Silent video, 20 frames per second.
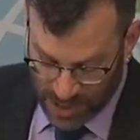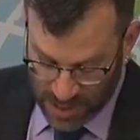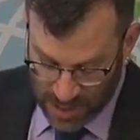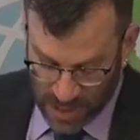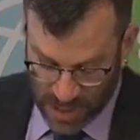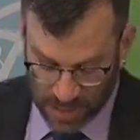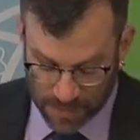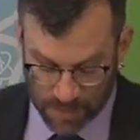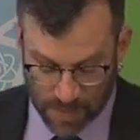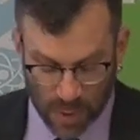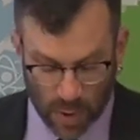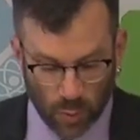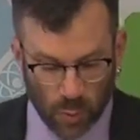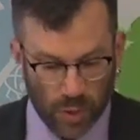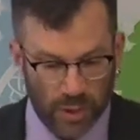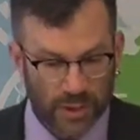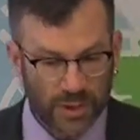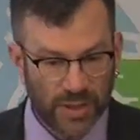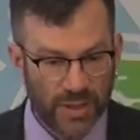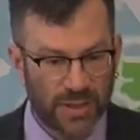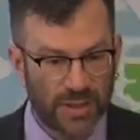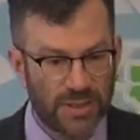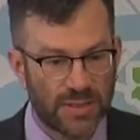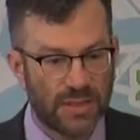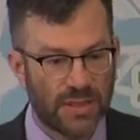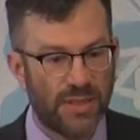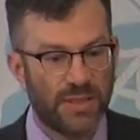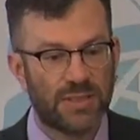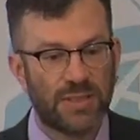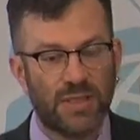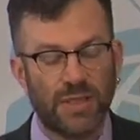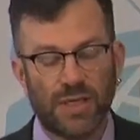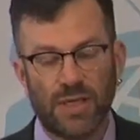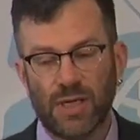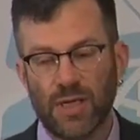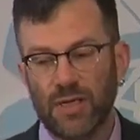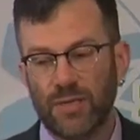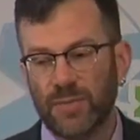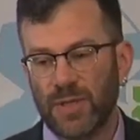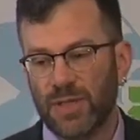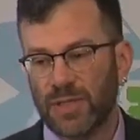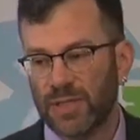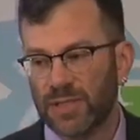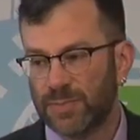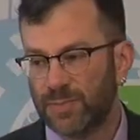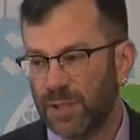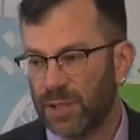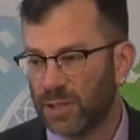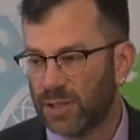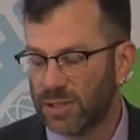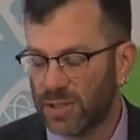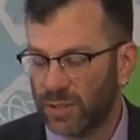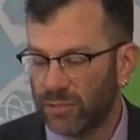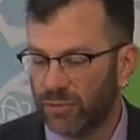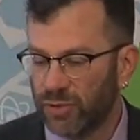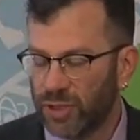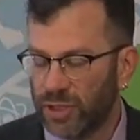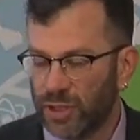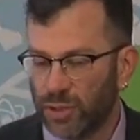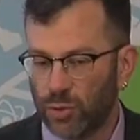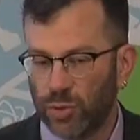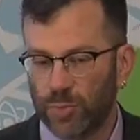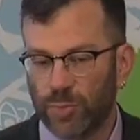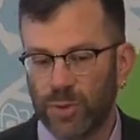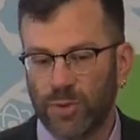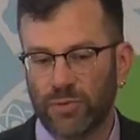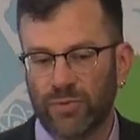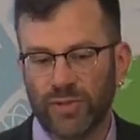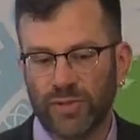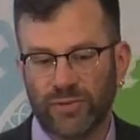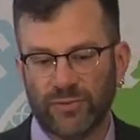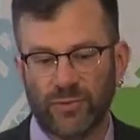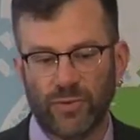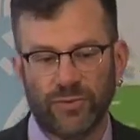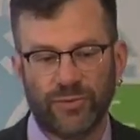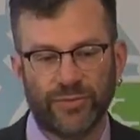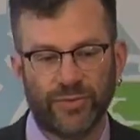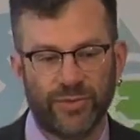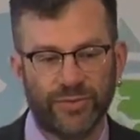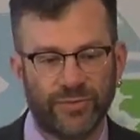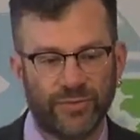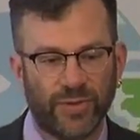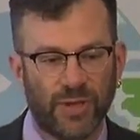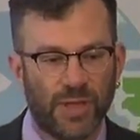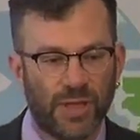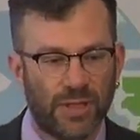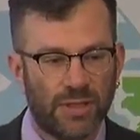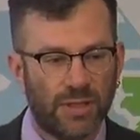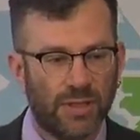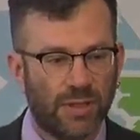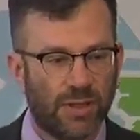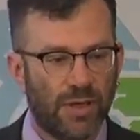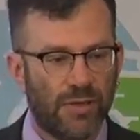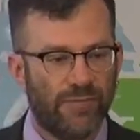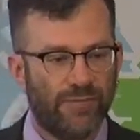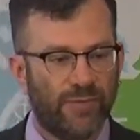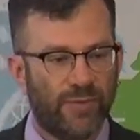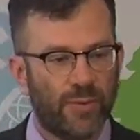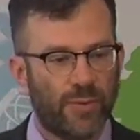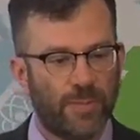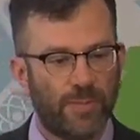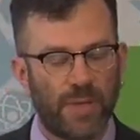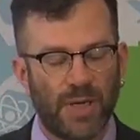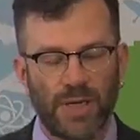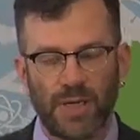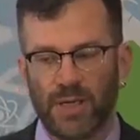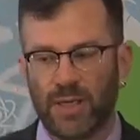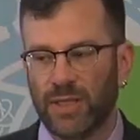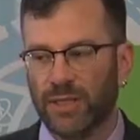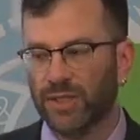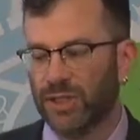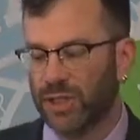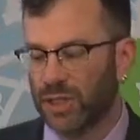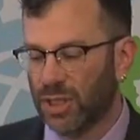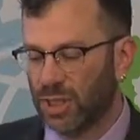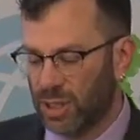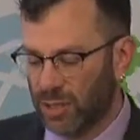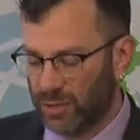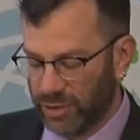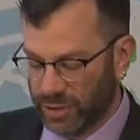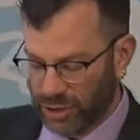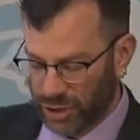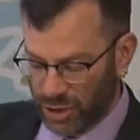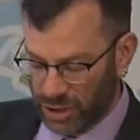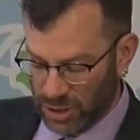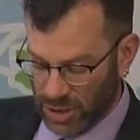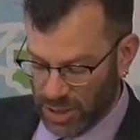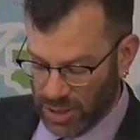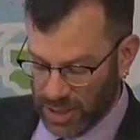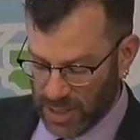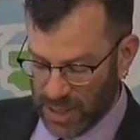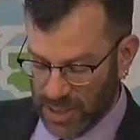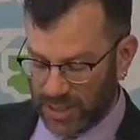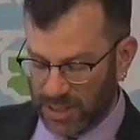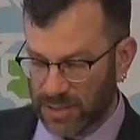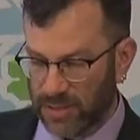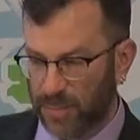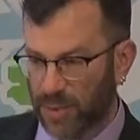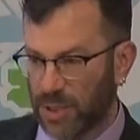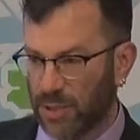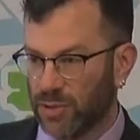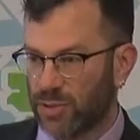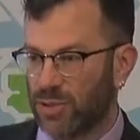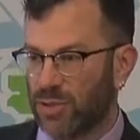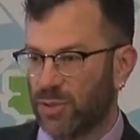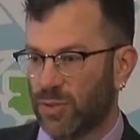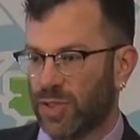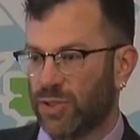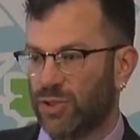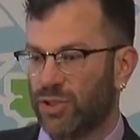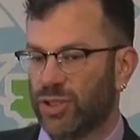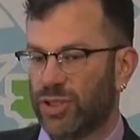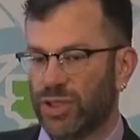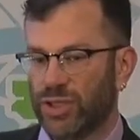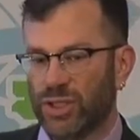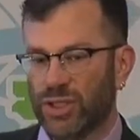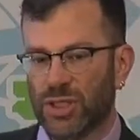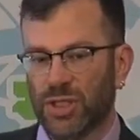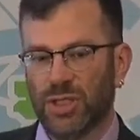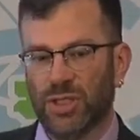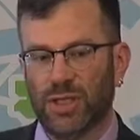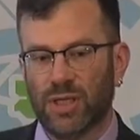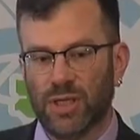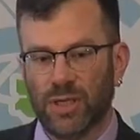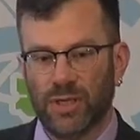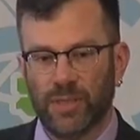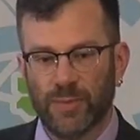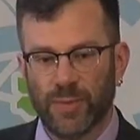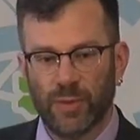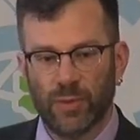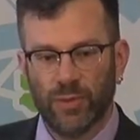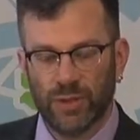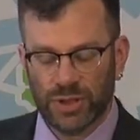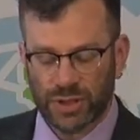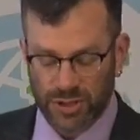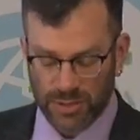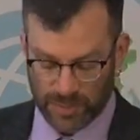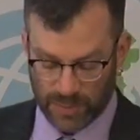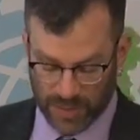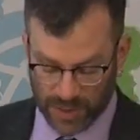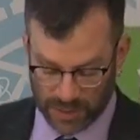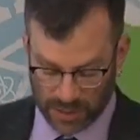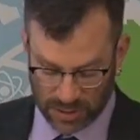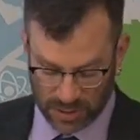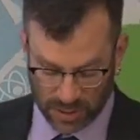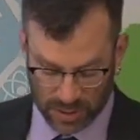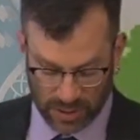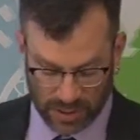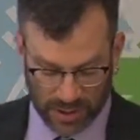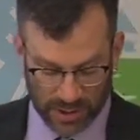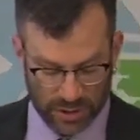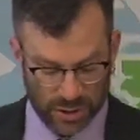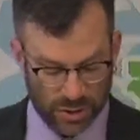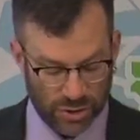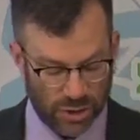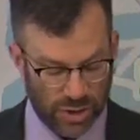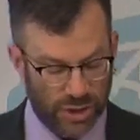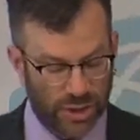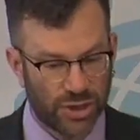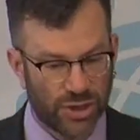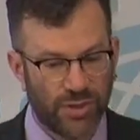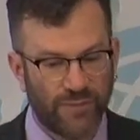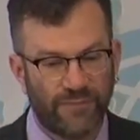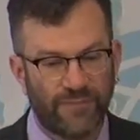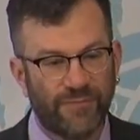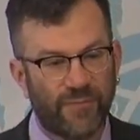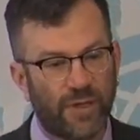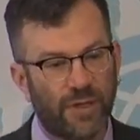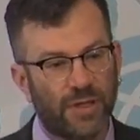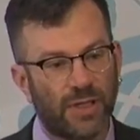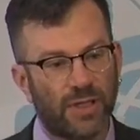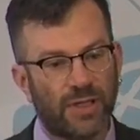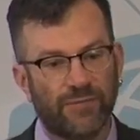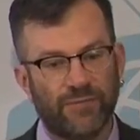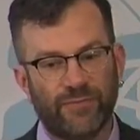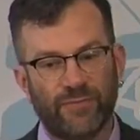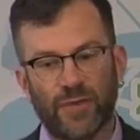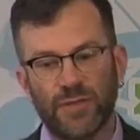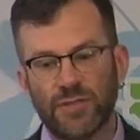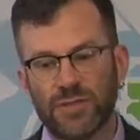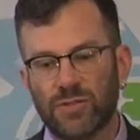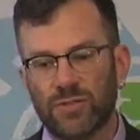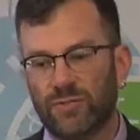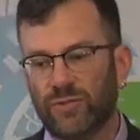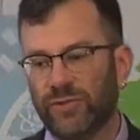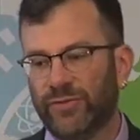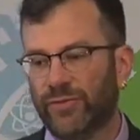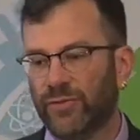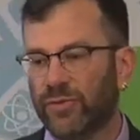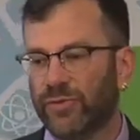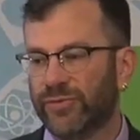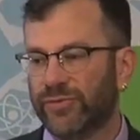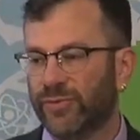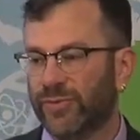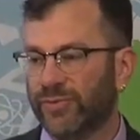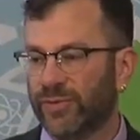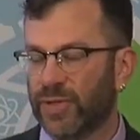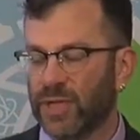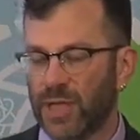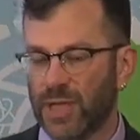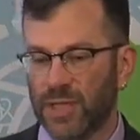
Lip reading: And what it is an economy that's built on renewable resources that come from a biological origin, as opposed to our traditional economy, which is based on extraction of finite fossil resources.